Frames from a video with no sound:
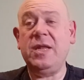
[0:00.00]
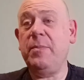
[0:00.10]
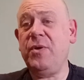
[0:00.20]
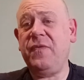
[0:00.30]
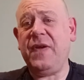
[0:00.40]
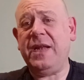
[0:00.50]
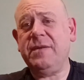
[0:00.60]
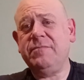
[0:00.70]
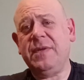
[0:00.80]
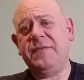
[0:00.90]
they're both fine.
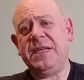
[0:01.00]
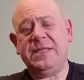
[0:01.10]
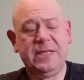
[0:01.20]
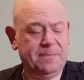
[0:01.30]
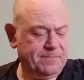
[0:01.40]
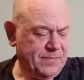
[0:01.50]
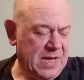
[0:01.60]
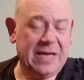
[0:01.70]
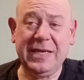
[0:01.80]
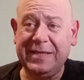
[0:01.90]
I've tested them
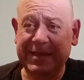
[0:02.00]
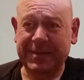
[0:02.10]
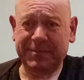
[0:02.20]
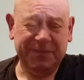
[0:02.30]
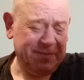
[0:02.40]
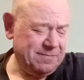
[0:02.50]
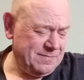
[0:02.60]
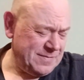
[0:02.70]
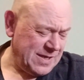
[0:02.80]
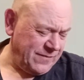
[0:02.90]
and listed them.
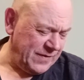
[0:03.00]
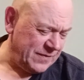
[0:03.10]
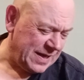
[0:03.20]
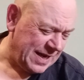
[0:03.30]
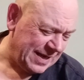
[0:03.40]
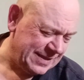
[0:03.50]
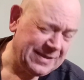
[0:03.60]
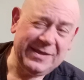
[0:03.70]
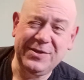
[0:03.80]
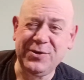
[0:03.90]
I've even had a
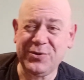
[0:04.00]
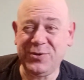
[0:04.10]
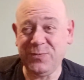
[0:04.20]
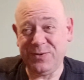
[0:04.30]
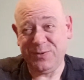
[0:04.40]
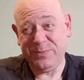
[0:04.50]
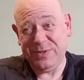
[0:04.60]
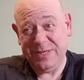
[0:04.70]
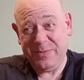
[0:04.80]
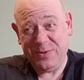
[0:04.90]
discussion with
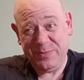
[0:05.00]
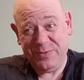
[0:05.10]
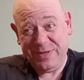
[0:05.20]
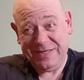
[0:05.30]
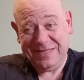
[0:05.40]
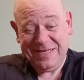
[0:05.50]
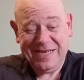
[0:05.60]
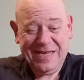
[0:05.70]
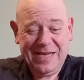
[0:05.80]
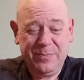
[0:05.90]
somebody about the price.
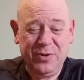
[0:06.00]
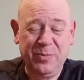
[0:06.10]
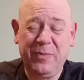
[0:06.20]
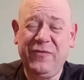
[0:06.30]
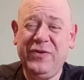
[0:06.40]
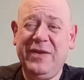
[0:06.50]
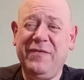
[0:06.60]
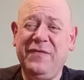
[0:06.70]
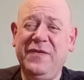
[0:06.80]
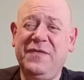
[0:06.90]
Put them on for
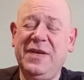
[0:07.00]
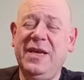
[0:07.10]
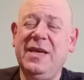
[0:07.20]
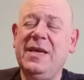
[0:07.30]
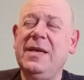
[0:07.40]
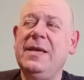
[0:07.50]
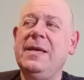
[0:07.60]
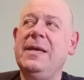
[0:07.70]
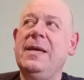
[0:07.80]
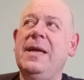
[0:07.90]
eleven fifty.
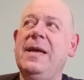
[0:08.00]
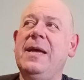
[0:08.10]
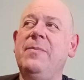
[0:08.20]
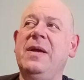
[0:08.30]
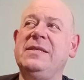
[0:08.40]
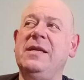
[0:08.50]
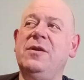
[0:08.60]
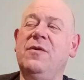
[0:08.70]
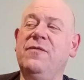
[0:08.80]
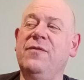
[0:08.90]
Um, I sent
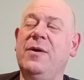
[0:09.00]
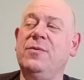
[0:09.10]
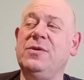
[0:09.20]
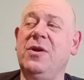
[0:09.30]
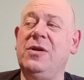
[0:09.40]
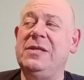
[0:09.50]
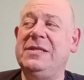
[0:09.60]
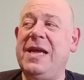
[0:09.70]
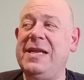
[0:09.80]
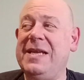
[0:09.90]
an offer out at
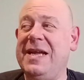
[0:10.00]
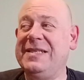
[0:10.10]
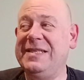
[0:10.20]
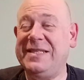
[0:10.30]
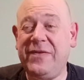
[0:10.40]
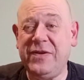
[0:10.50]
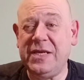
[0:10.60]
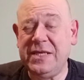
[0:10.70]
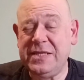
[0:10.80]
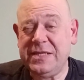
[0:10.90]

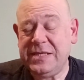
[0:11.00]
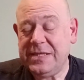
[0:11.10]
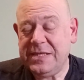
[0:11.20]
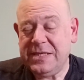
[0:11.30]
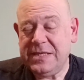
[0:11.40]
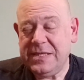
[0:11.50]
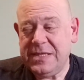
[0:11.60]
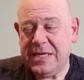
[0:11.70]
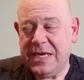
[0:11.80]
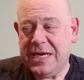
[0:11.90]
10.97
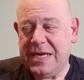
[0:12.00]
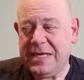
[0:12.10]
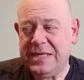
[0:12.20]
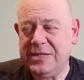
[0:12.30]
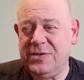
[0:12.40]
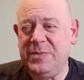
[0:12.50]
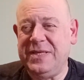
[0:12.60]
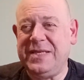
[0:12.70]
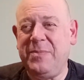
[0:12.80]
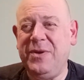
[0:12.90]
and somebody
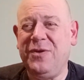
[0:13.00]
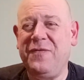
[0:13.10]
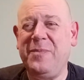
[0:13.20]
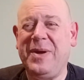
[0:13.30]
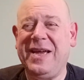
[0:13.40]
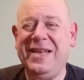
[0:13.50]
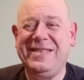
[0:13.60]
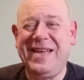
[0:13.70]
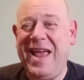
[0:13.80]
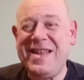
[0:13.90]
sent me an offer back
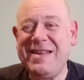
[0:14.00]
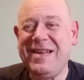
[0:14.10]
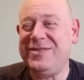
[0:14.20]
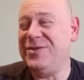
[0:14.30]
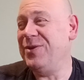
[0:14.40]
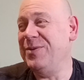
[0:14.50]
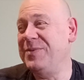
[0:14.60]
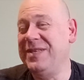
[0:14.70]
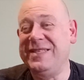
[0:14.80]
at 10. I told them to